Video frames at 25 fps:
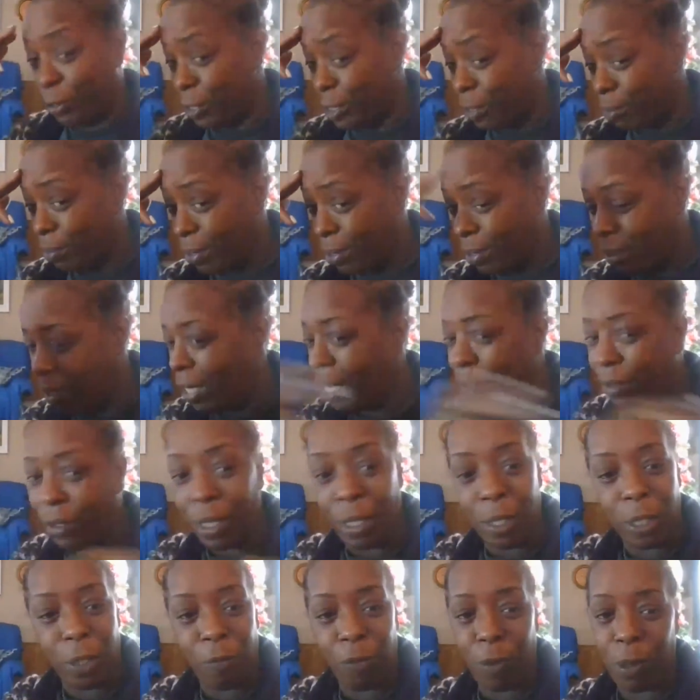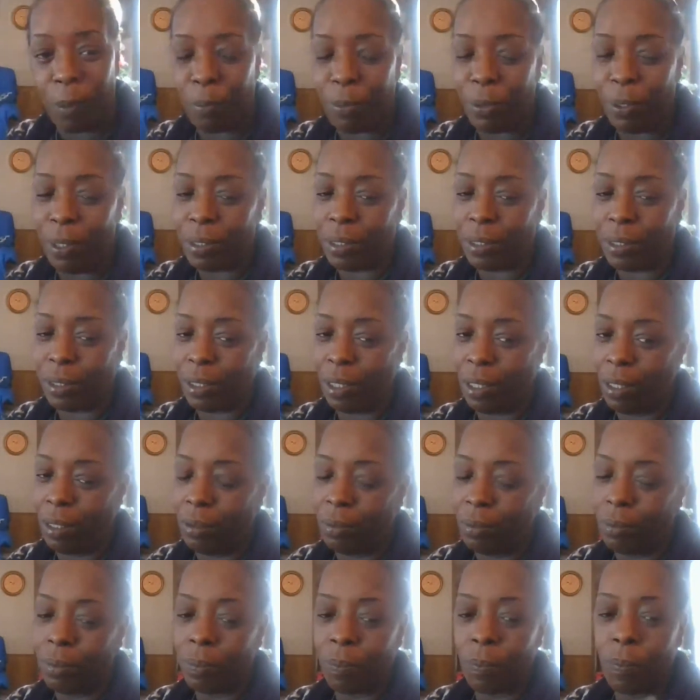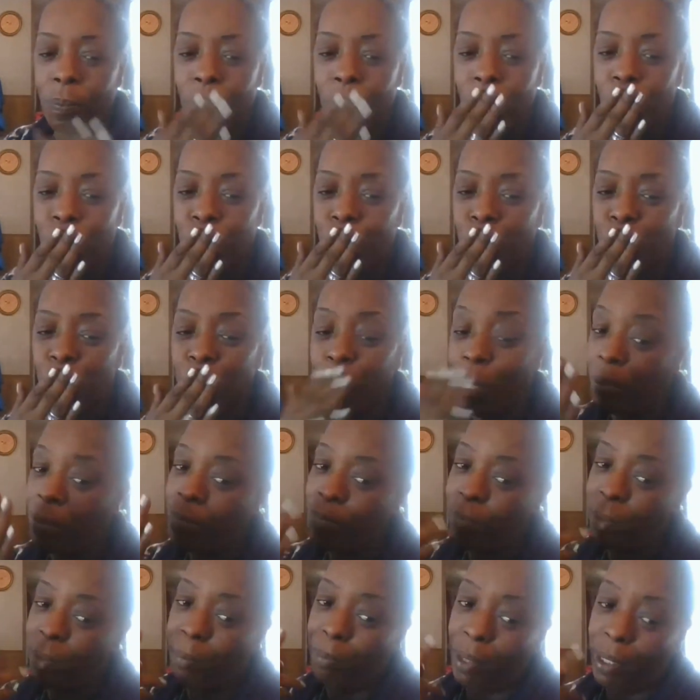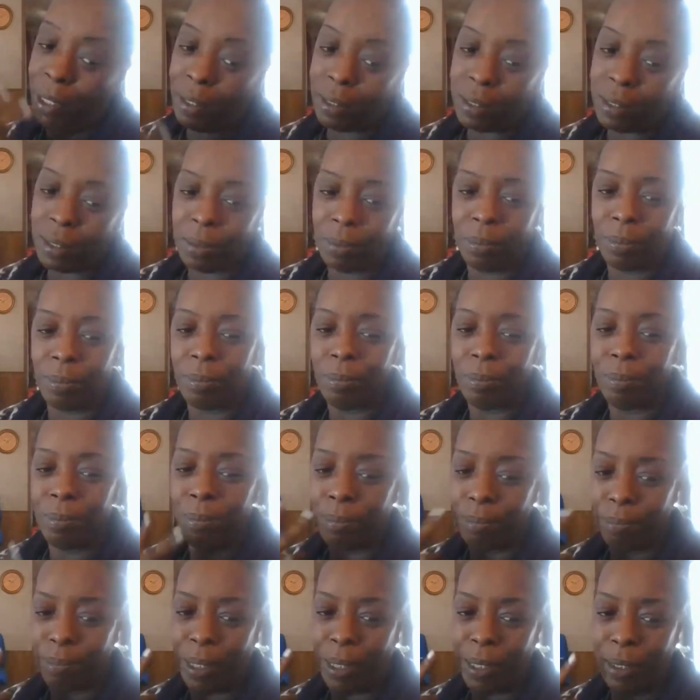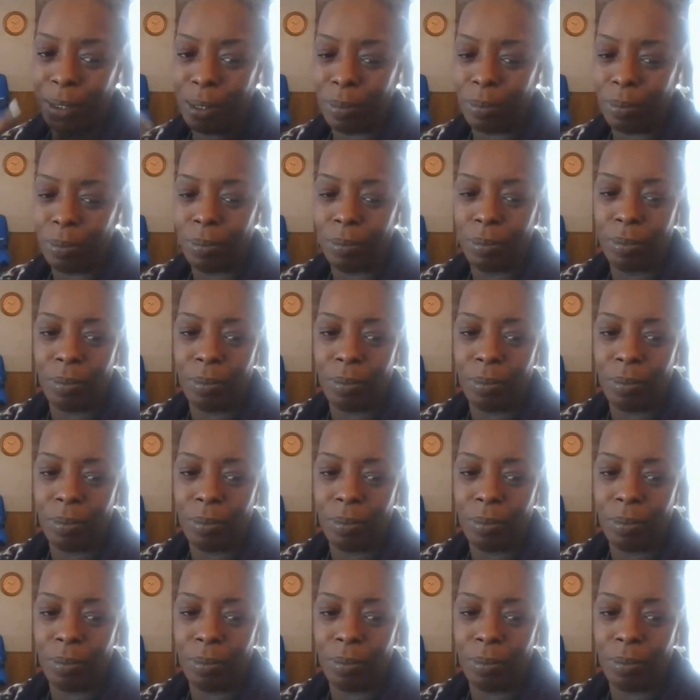Christmas and thank you for the presents, y'all. Be blessed. Peace.